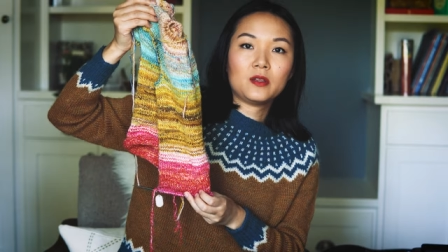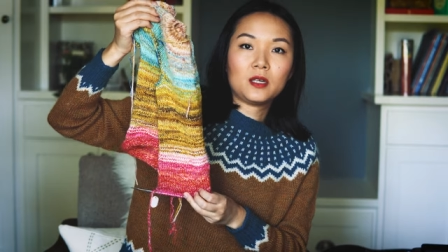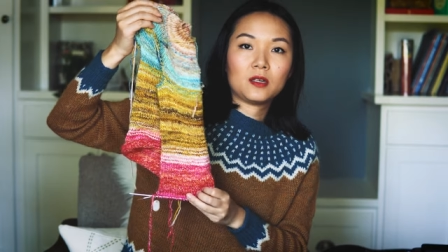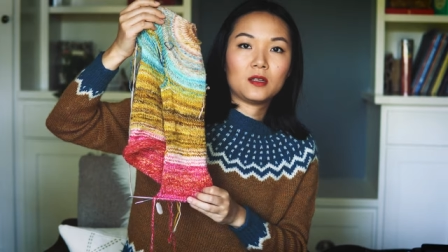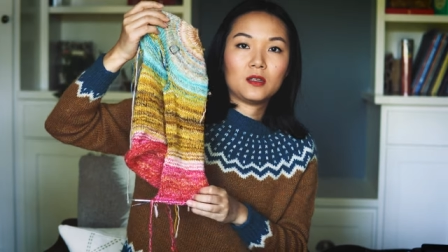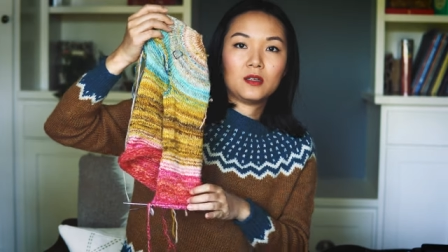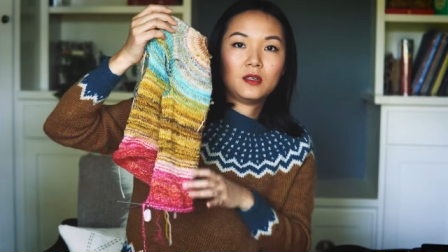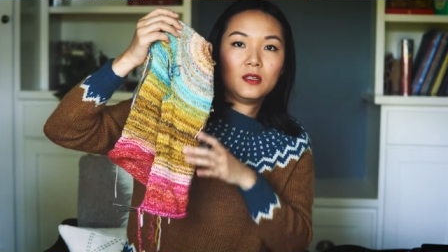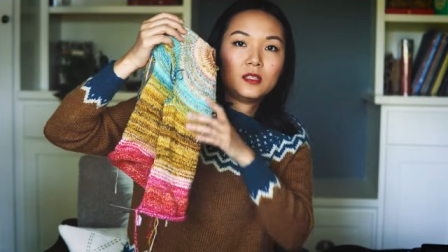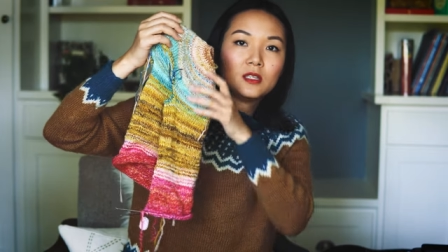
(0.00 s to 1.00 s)
do you think?
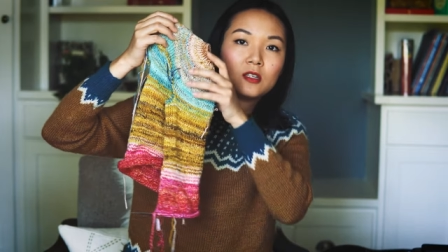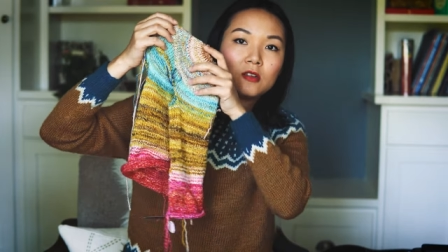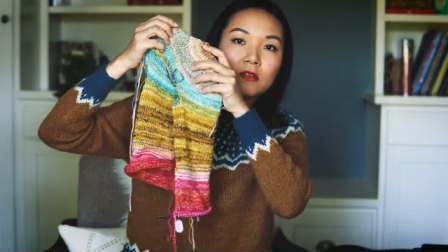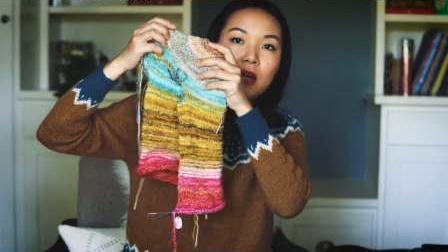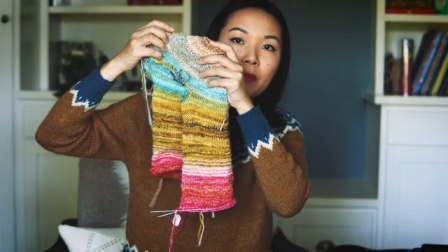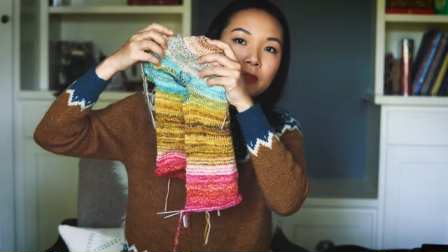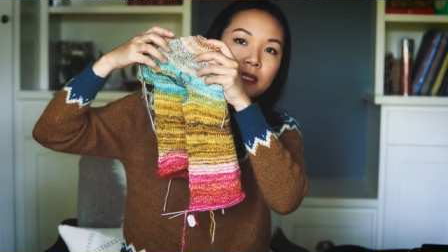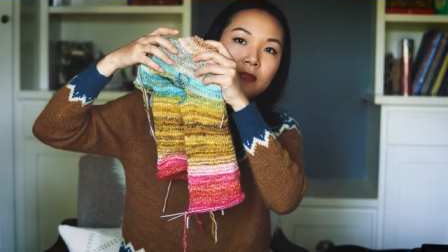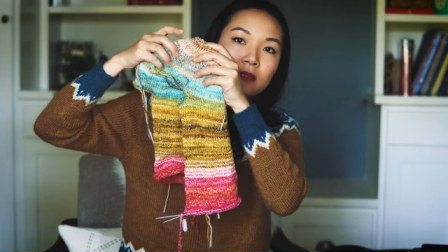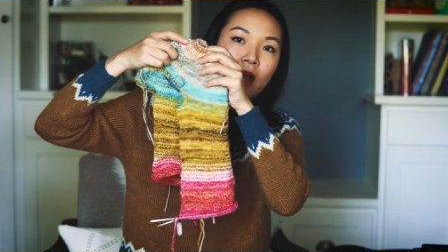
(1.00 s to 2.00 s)
Is this color
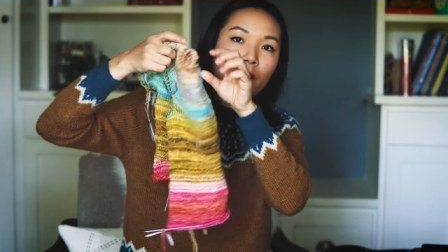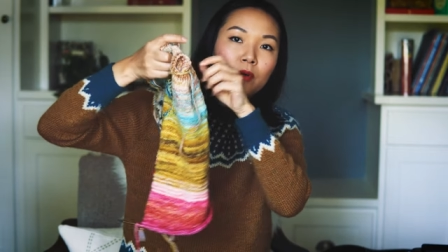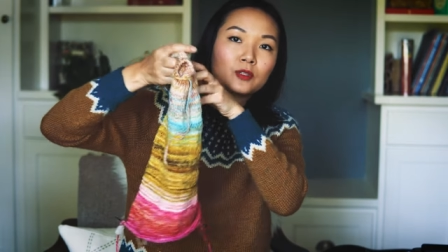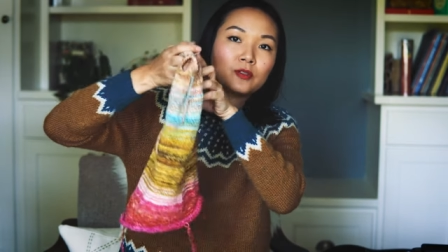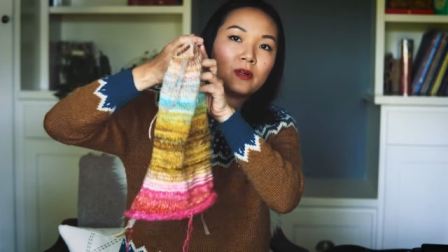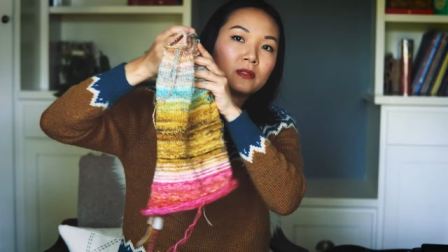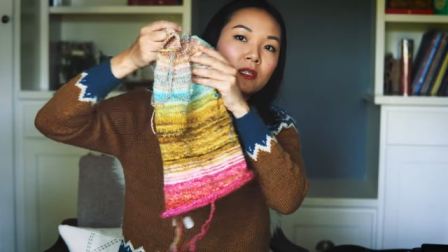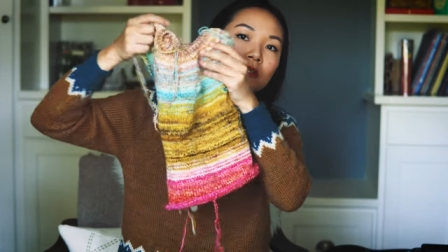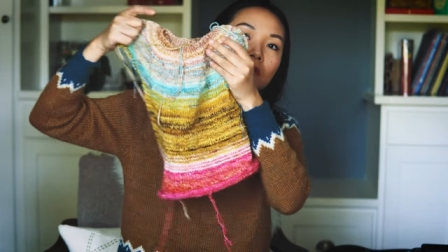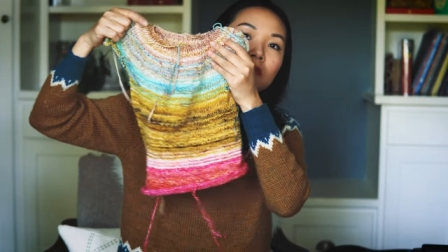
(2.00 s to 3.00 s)
combination? combo two
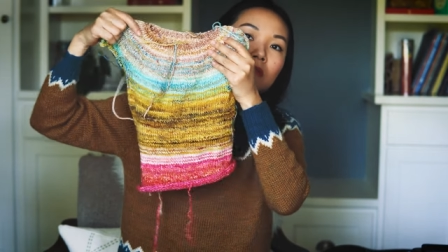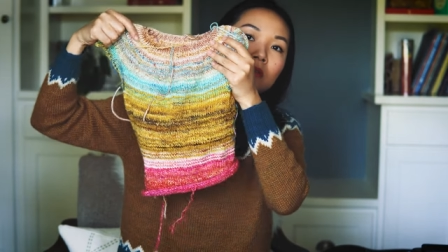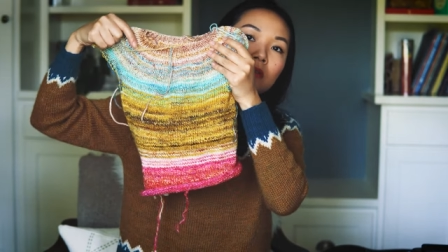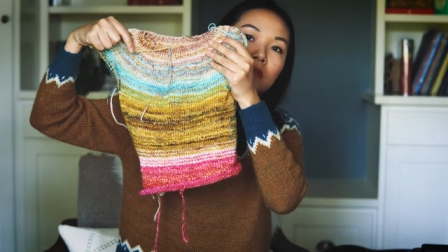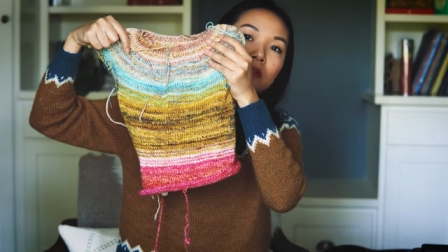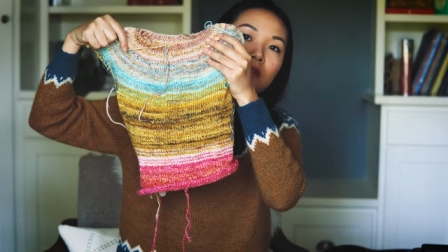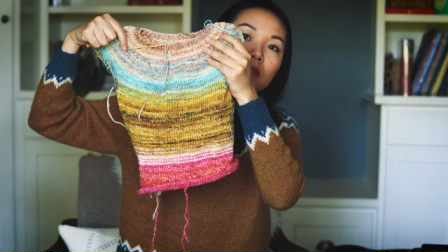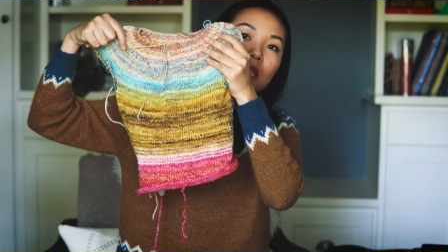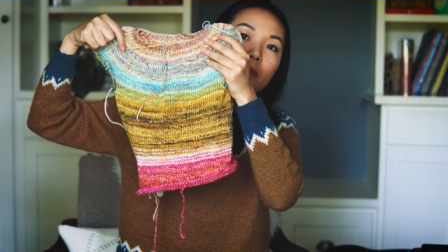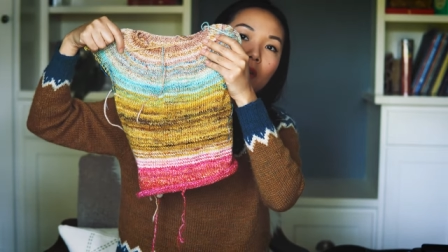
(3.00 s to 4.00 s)
out there.
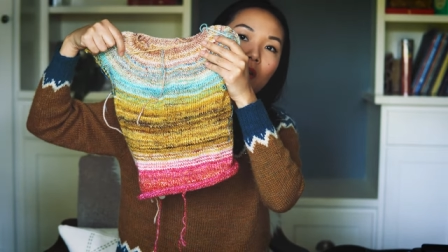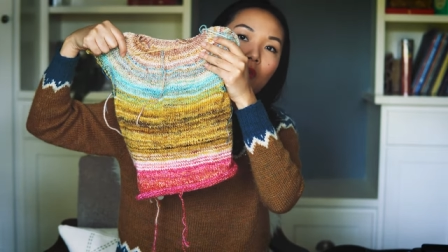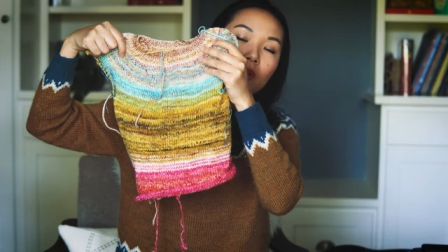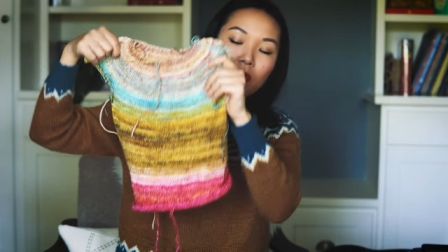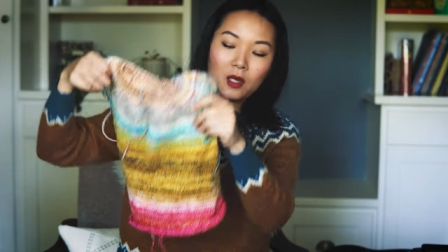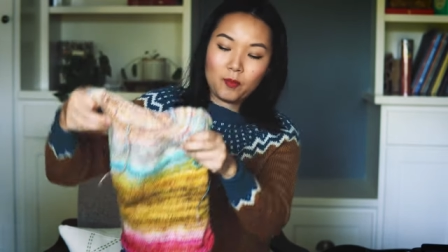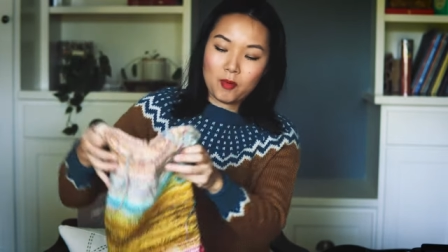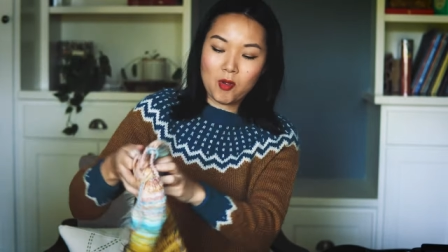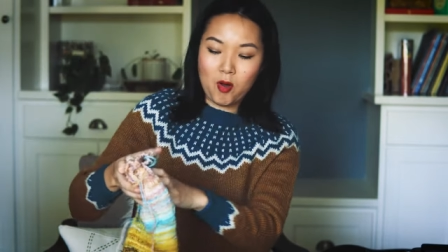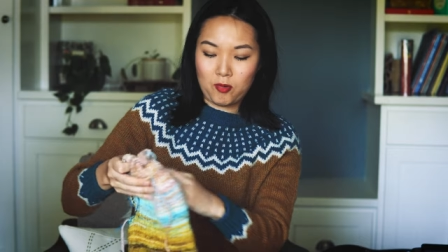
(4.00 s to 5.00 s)
Let me know what you think
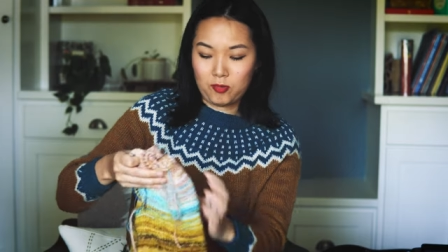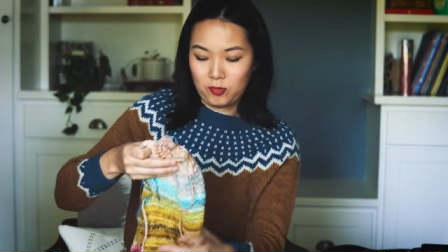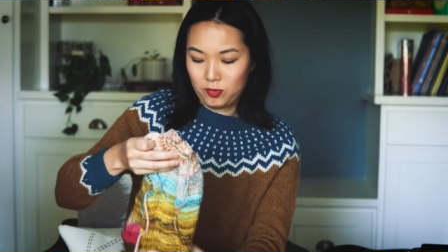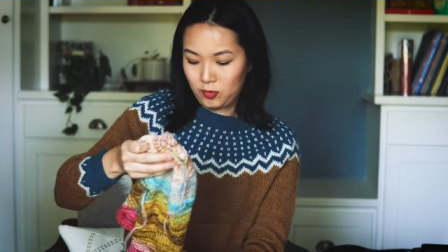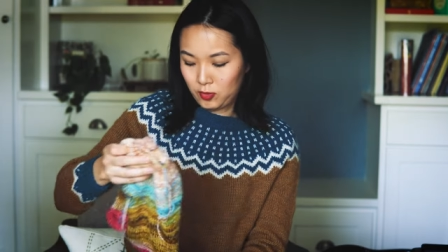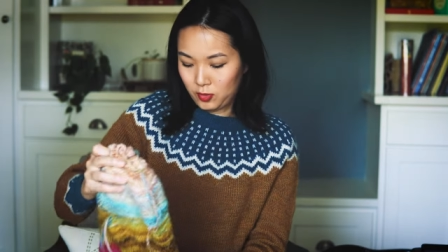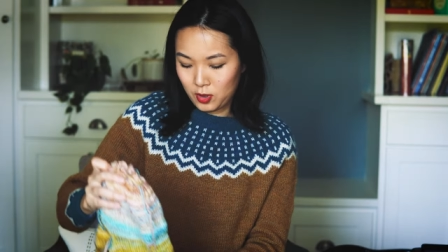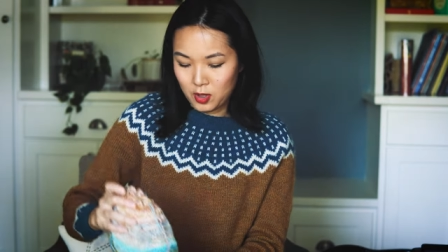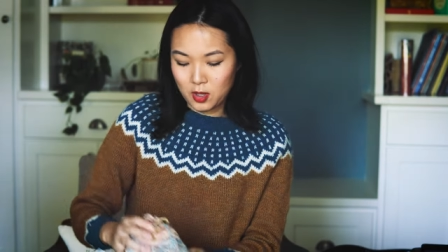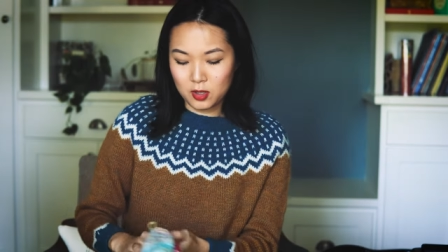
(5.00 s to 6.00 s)
below.
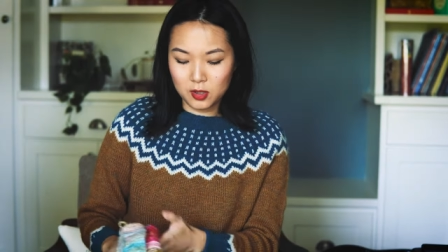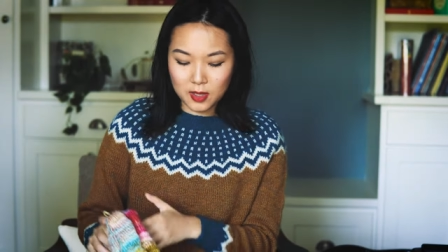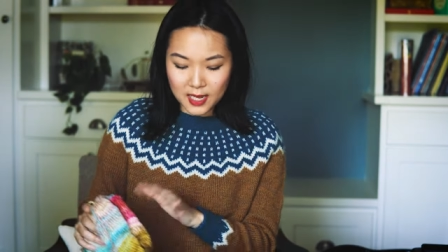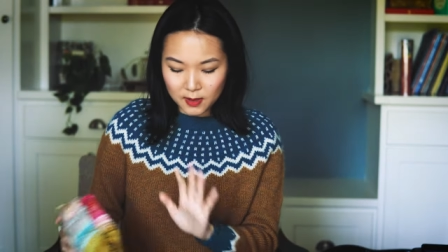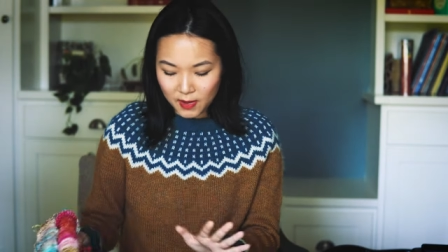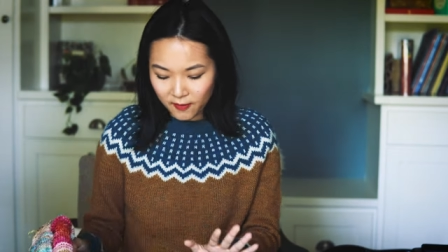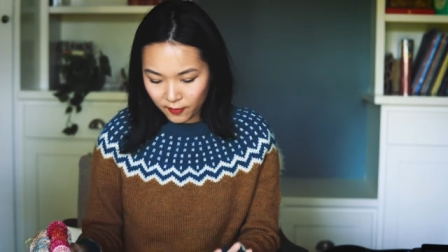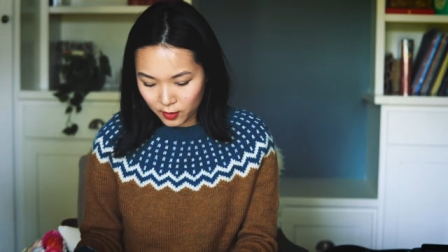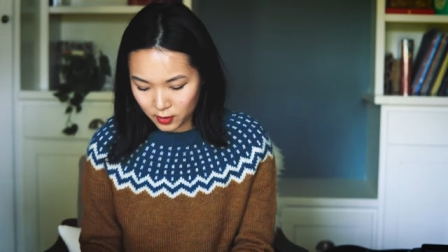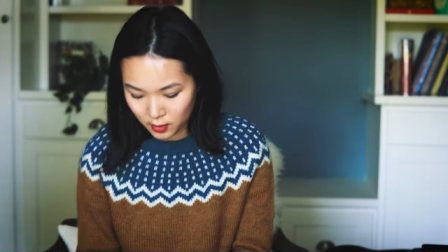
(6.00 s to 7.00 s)
So that's my
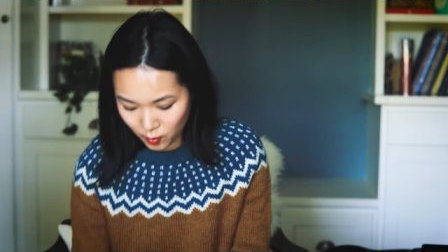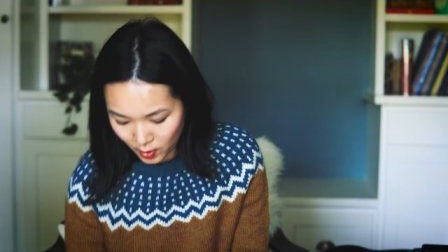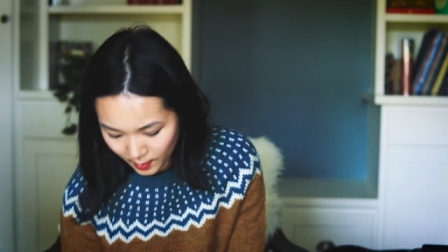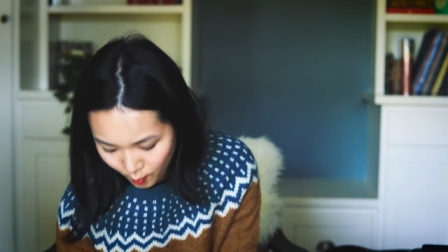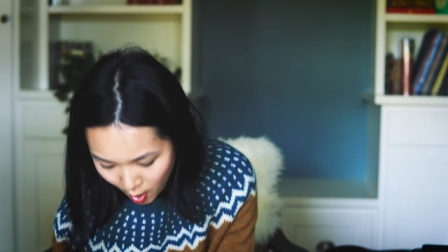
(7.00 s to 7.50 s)
first work